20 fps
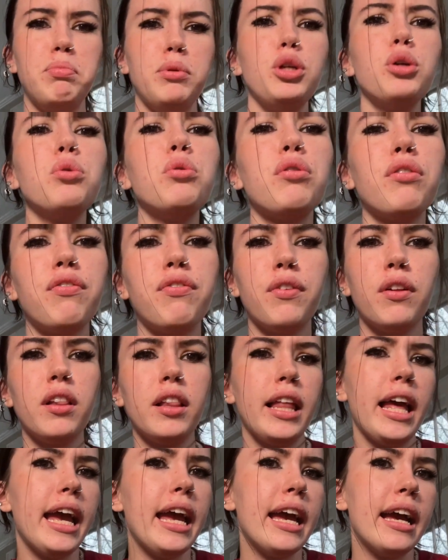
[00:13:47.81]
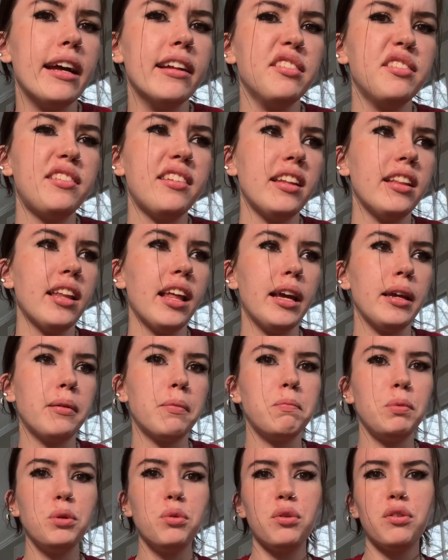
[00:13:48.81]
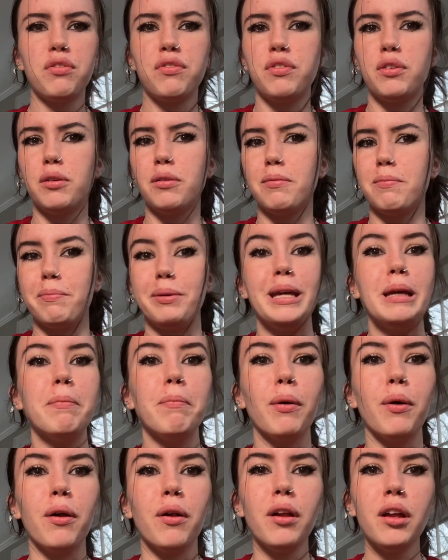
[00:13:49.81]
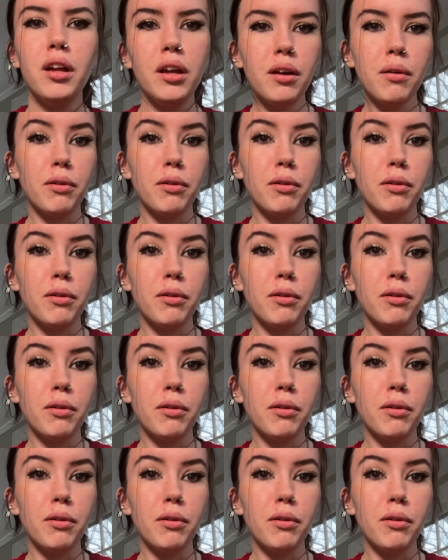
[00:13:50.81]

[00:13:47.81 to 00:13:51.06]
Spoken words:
beautiful lands and like beautiful people,